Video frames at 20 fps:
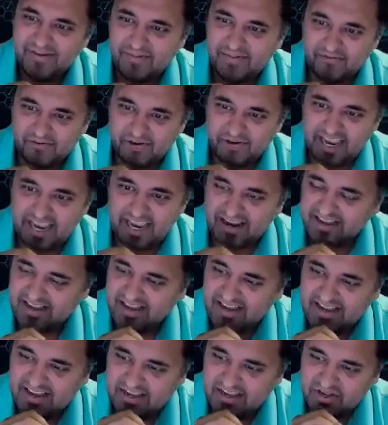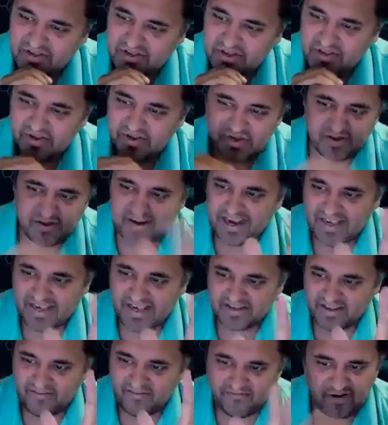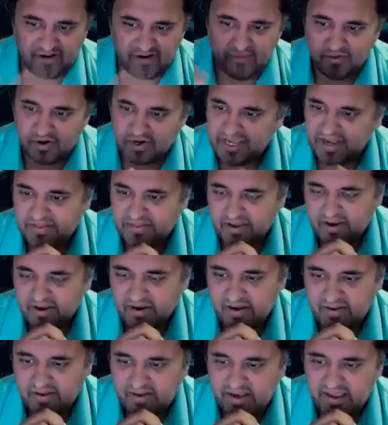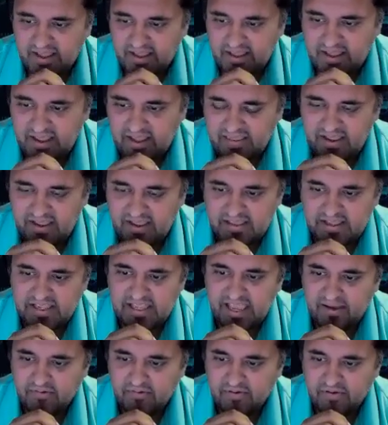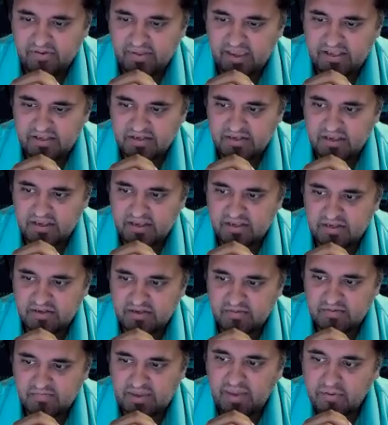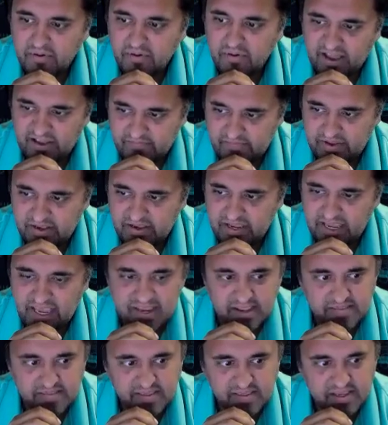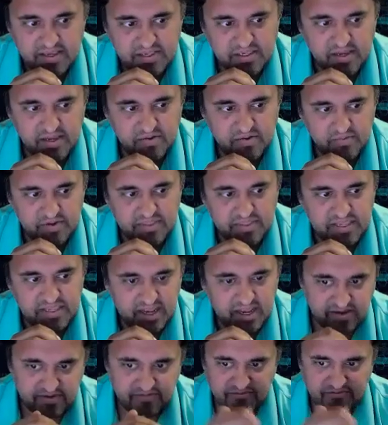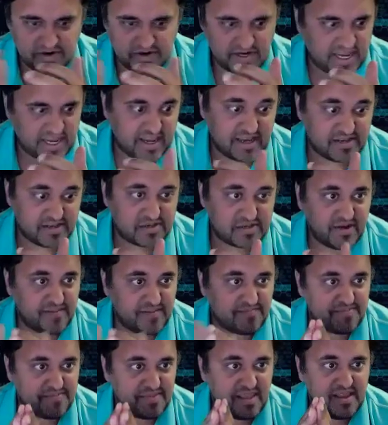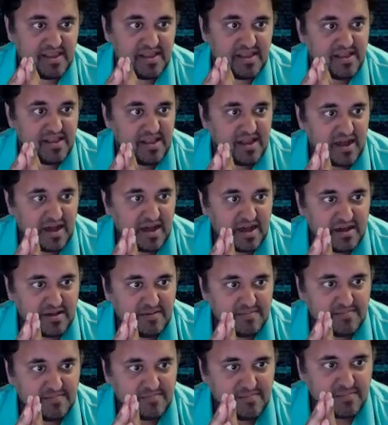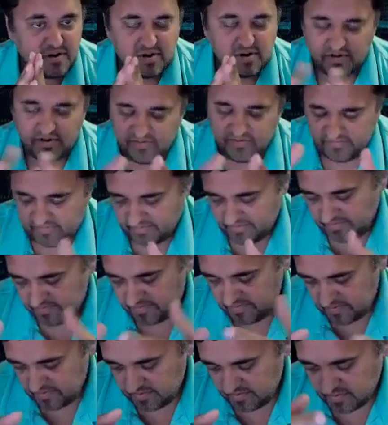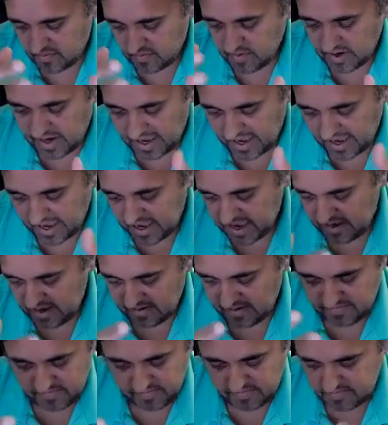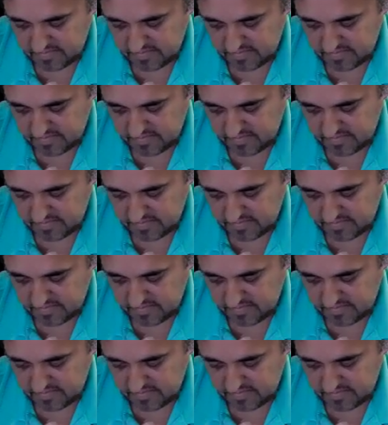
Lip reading: but for data. So there's all kinds of like frameworks out there. I mean, at the end of the day, really, it's people have been getting things done with data for decades, right? Part of what I